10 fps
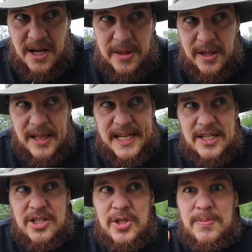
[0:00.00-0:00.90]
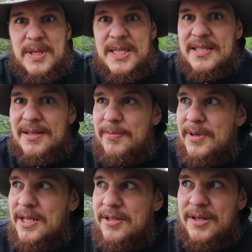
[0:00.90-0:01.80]
The link should be
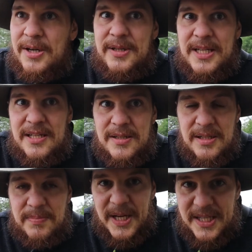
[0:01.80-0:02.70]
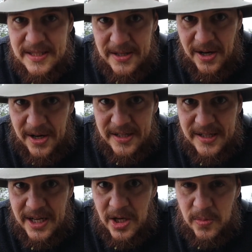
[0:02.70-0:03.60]
somewhere around here, depends on
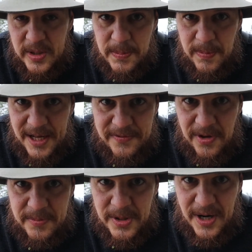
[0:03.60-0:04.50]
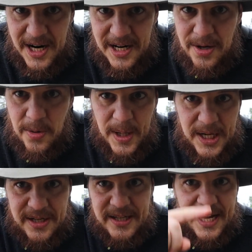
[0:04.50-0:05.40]
which platform you are,
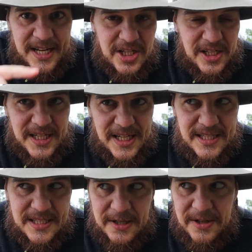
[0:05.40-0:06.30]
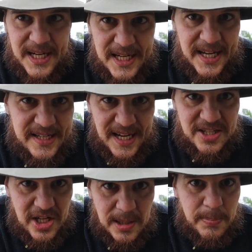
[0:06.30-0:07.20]
where it actually is, so I can't
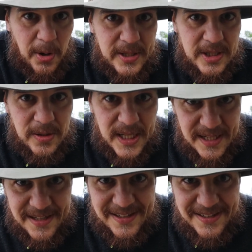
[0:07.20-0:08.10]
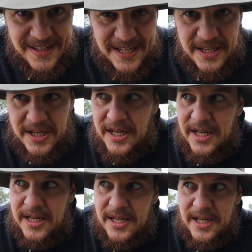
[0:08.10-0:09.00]
actually point to it.
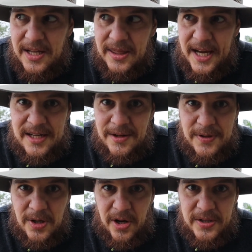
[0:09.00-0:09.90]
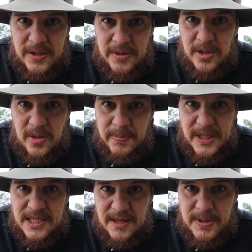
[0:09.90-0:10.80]
Then if you're on YouTube,
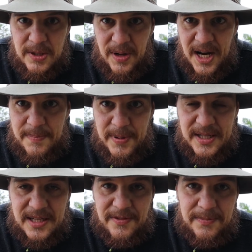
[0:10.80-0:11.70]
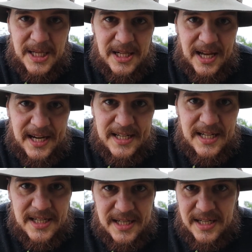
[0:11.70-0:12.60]
please subscribe and give me a
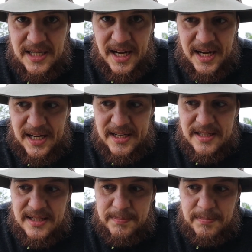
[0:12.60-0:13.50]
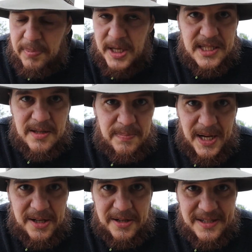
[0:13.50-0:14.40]
like and press the
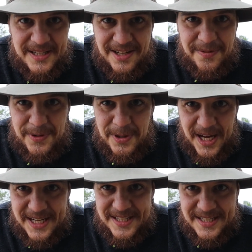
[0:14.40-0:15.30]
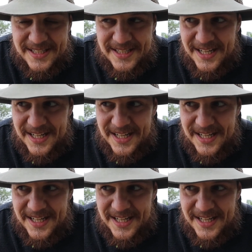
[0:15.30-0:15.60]
bell if you liked it,